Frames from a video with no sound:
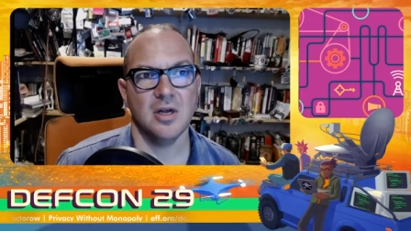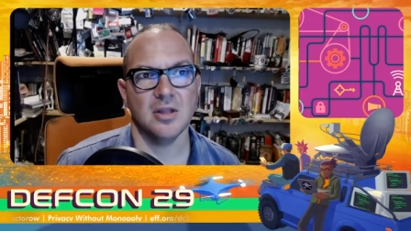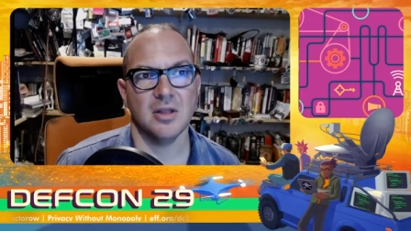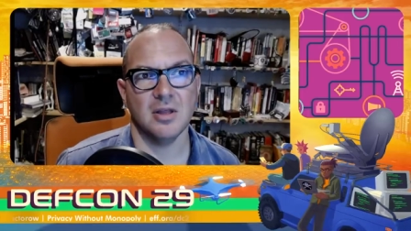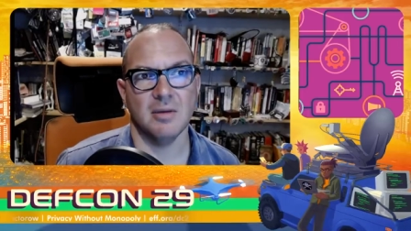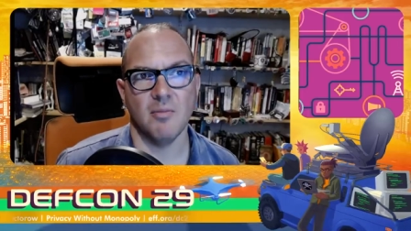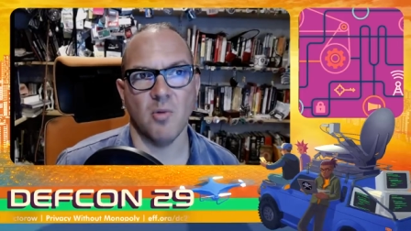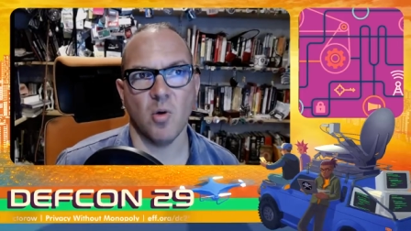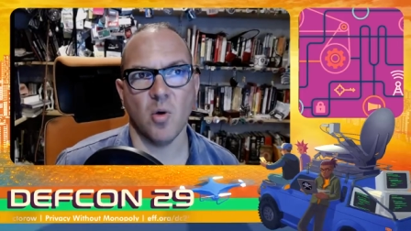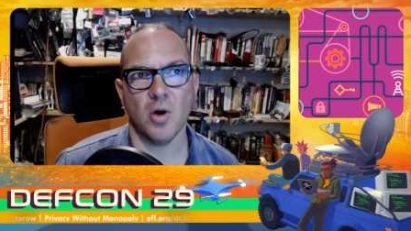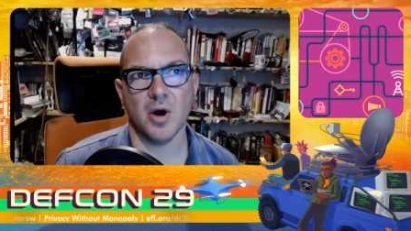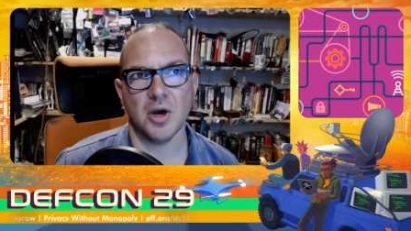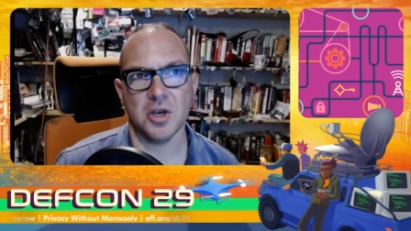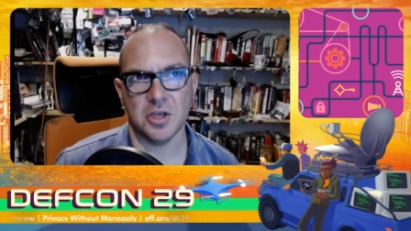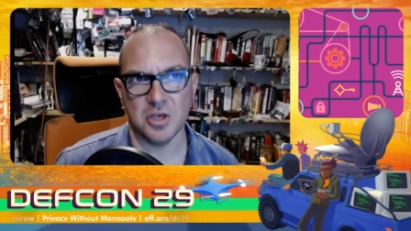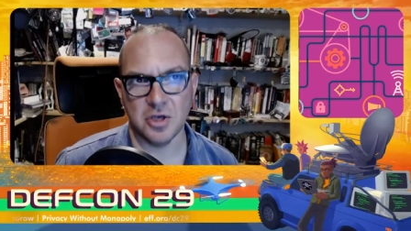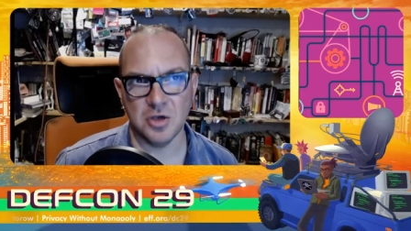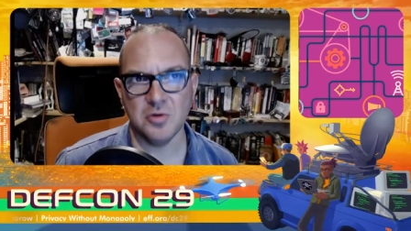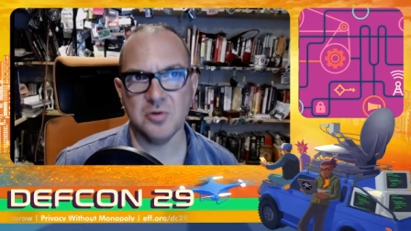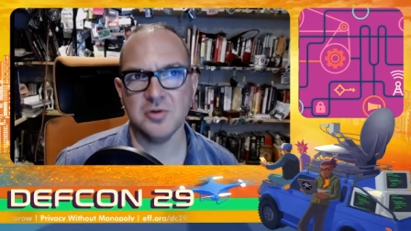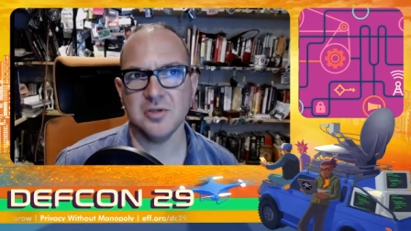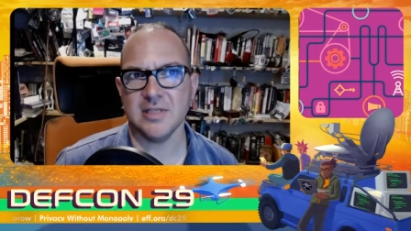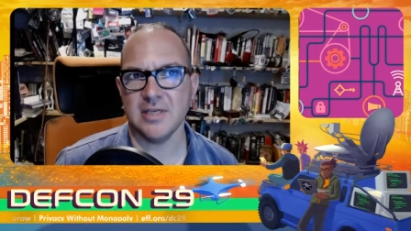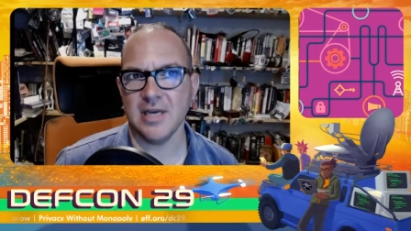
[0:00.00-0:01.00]
The more
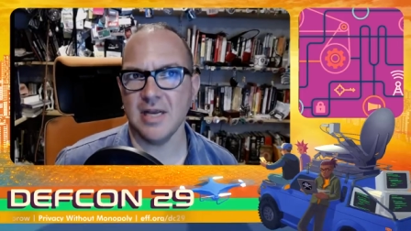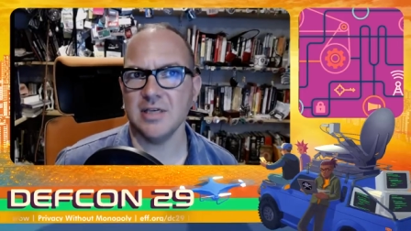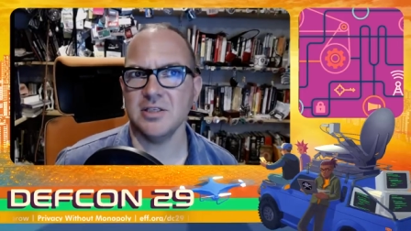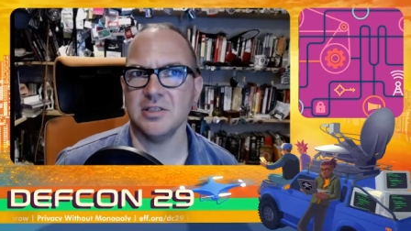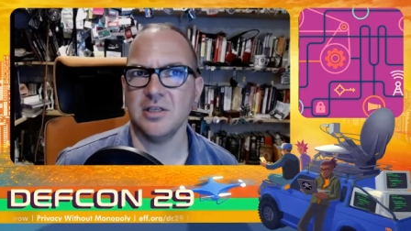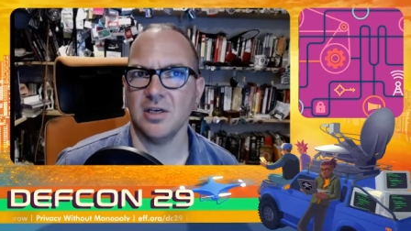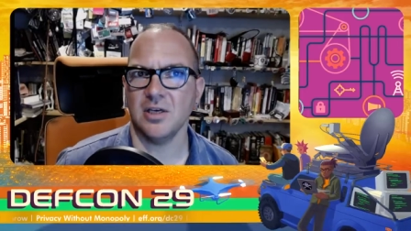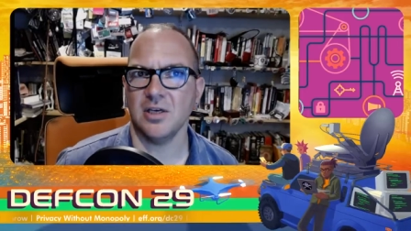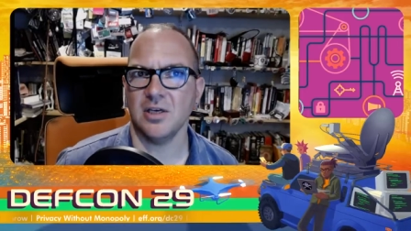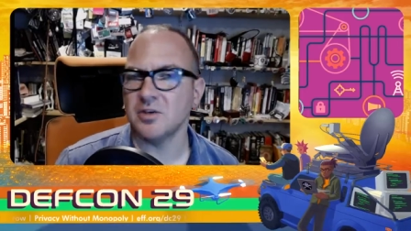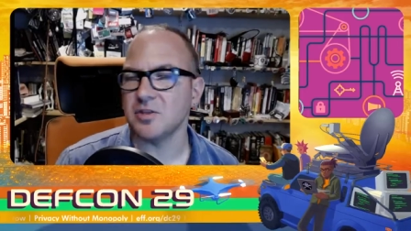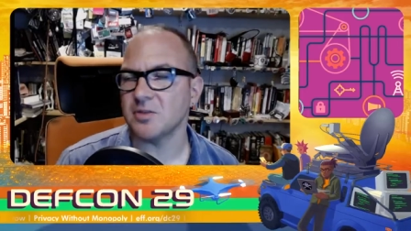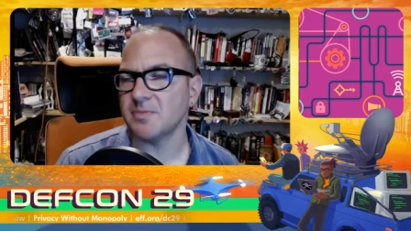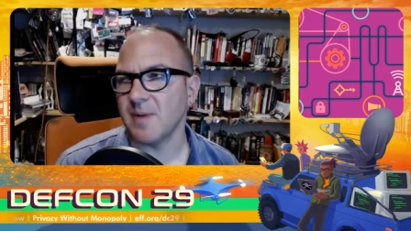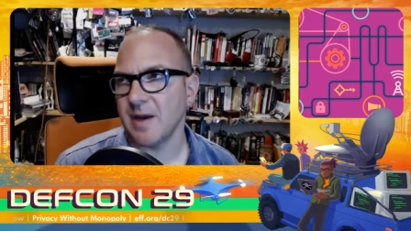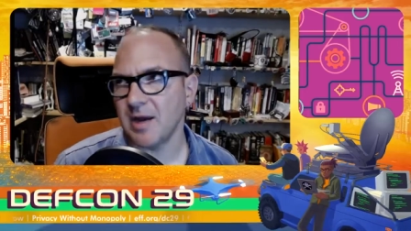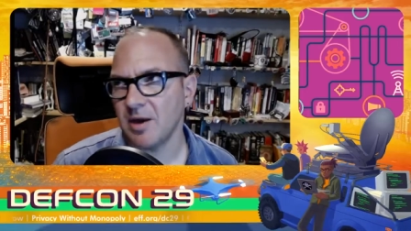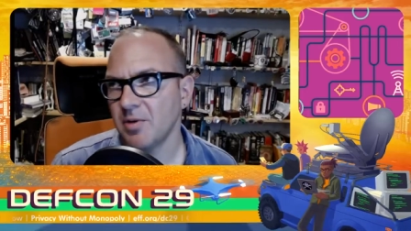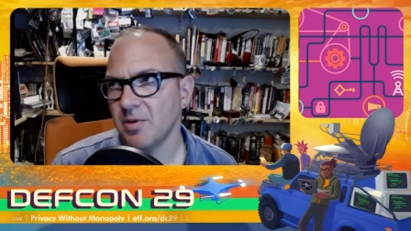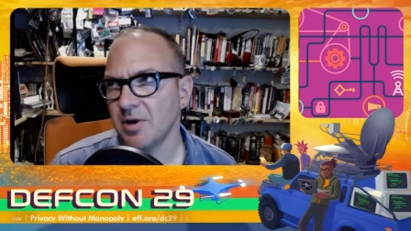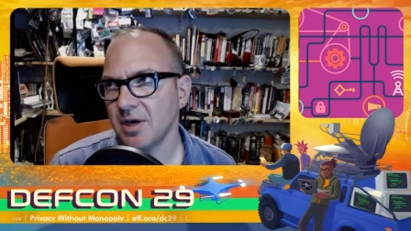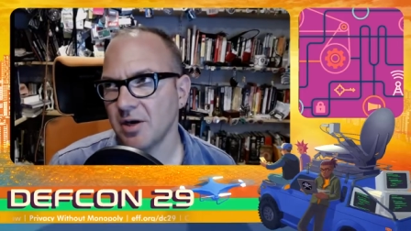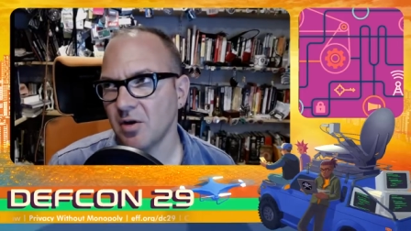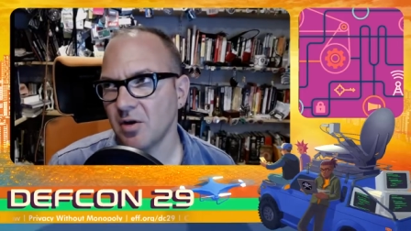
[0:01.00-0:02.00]
you stand to lose by
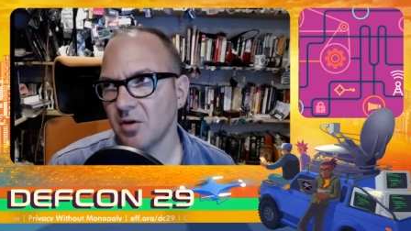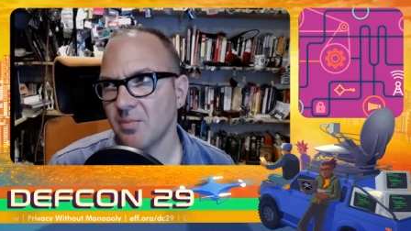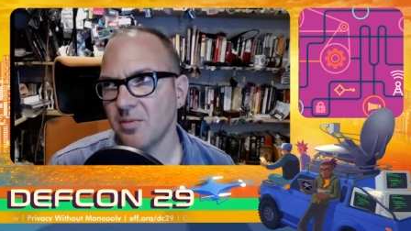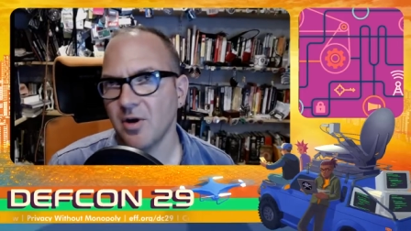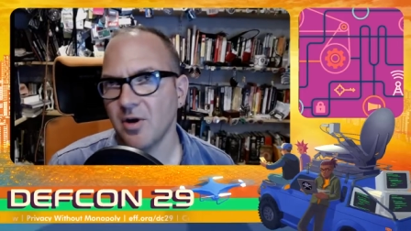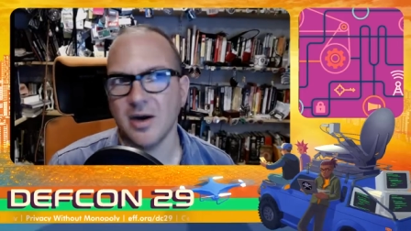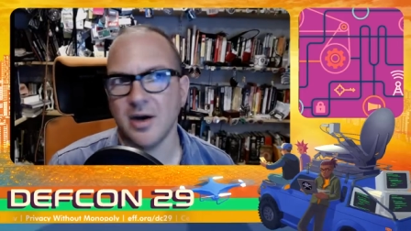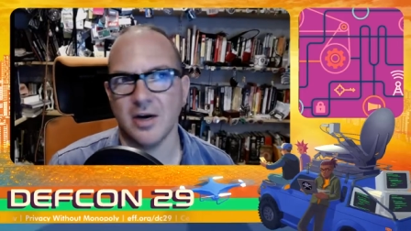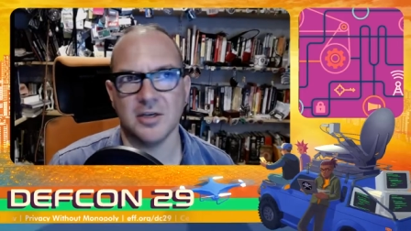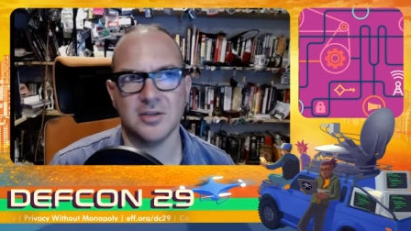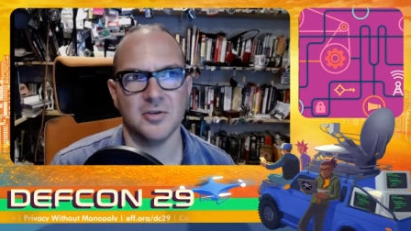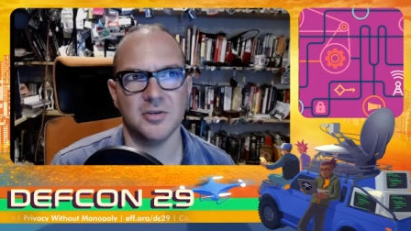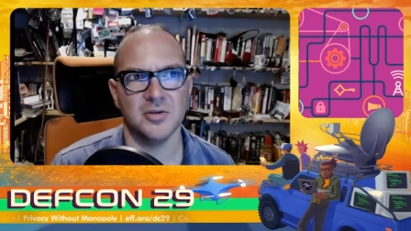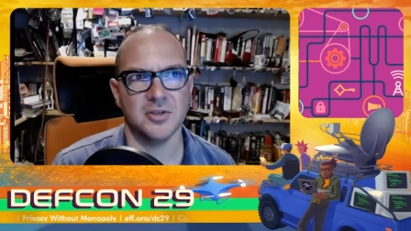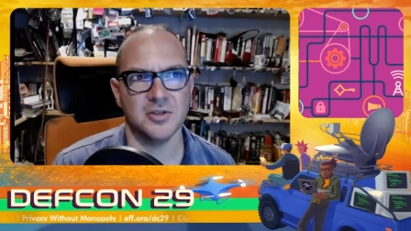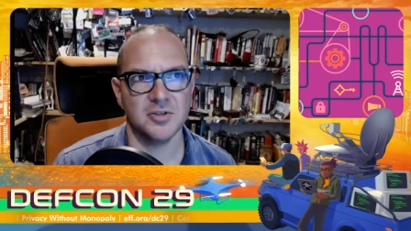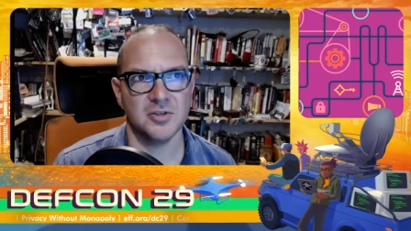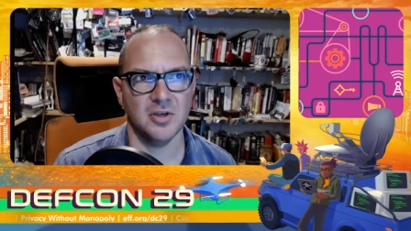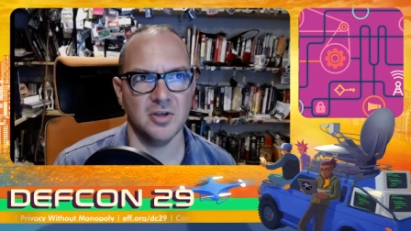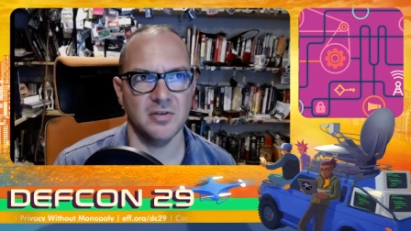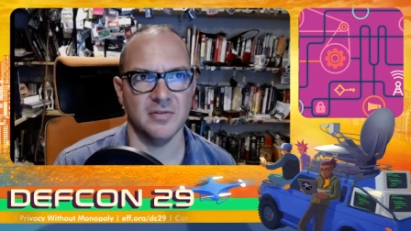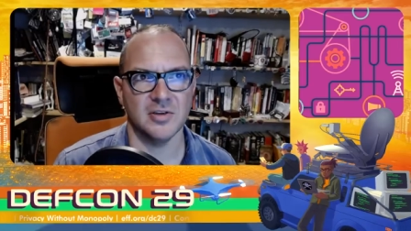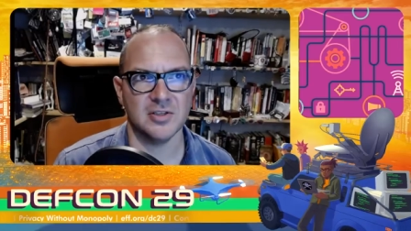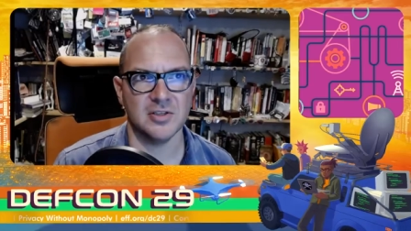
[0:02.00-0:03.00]
quitting a product or a
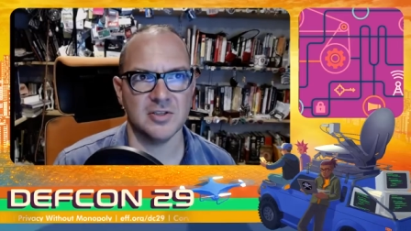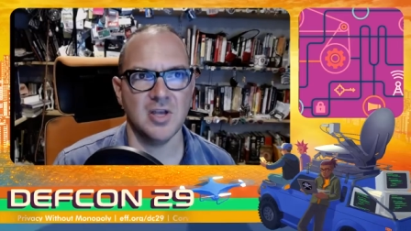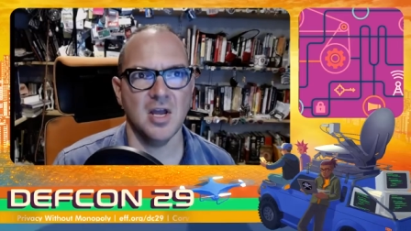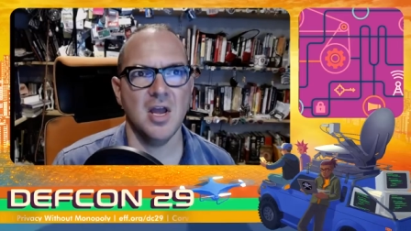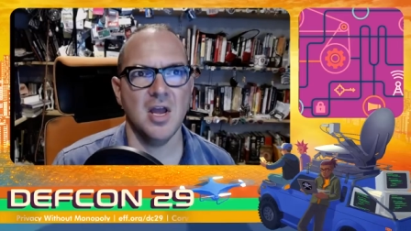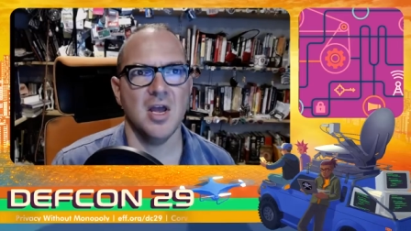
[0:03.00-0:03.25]
service,